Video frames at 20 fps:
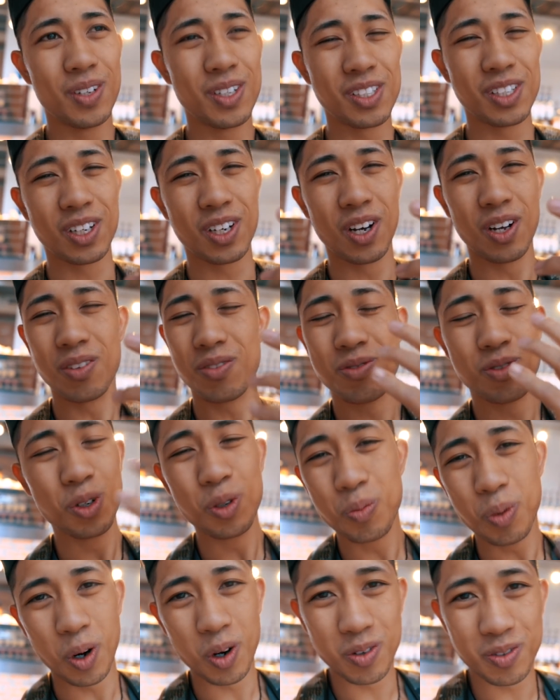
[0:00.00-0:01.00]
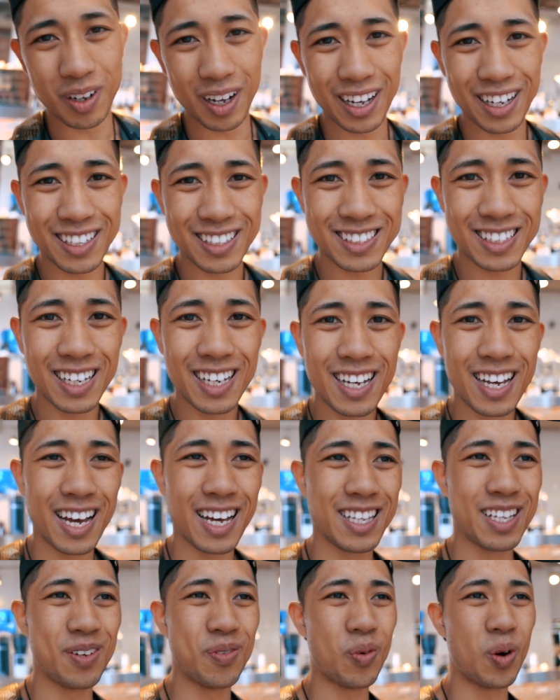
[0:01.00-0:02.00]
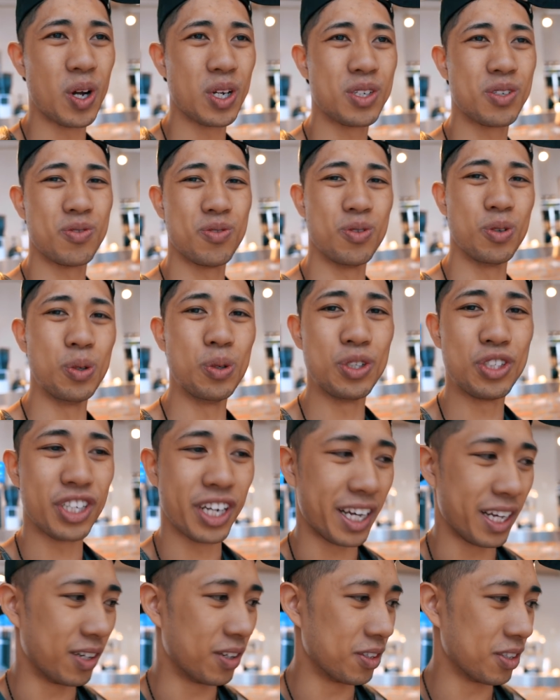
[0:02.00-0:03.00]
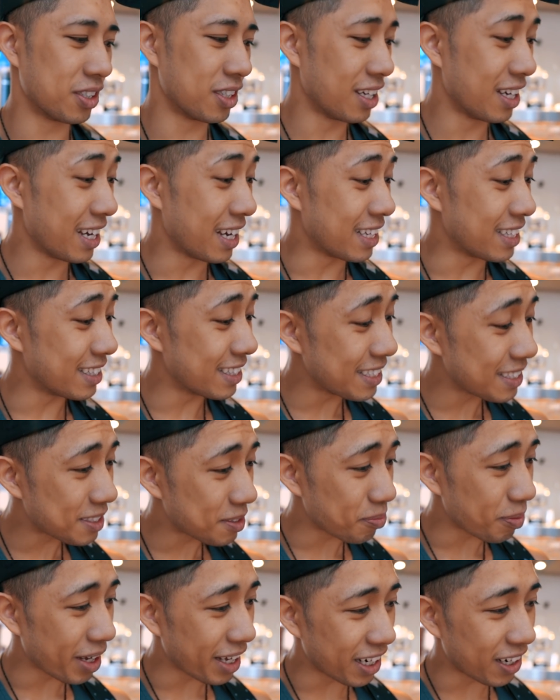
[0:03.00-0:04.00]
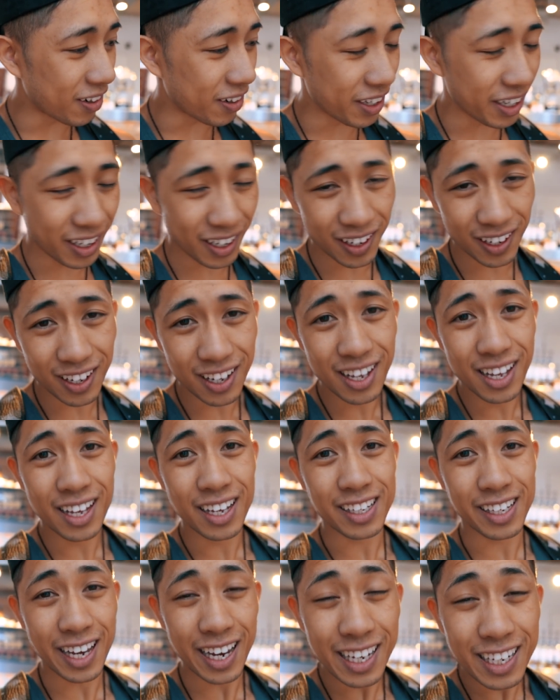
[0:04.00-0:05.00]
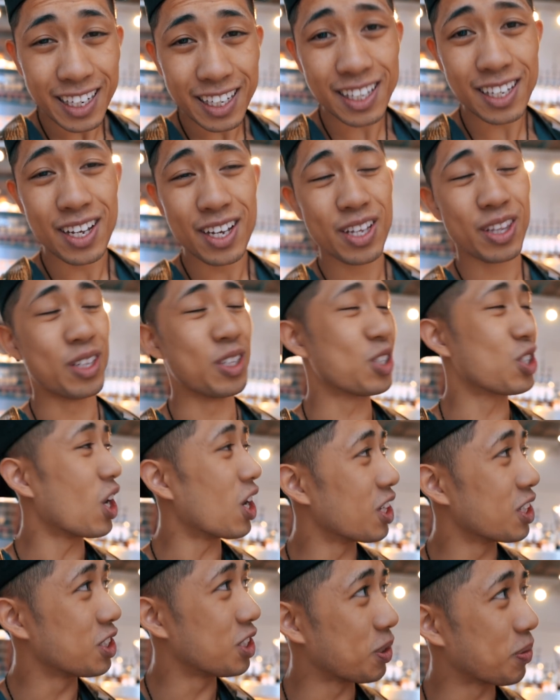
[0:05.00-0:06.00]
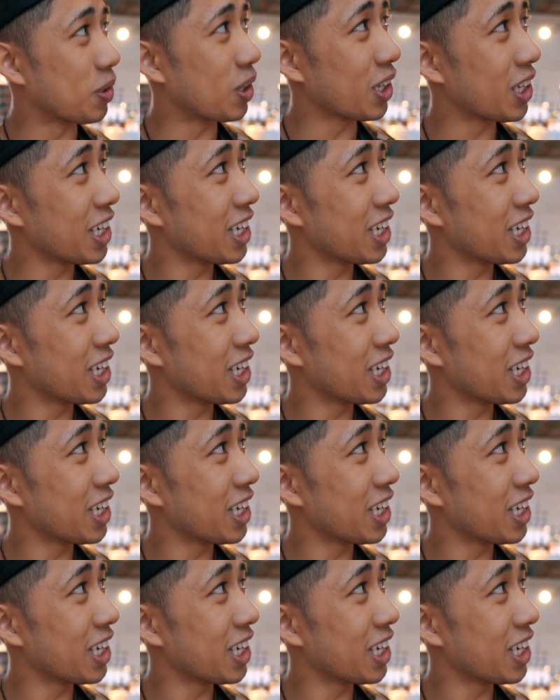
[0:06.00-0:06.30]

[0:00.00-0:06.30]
what is it called, food profiles, and then watch food channels. And this man out here getting the chocolate chip cookie.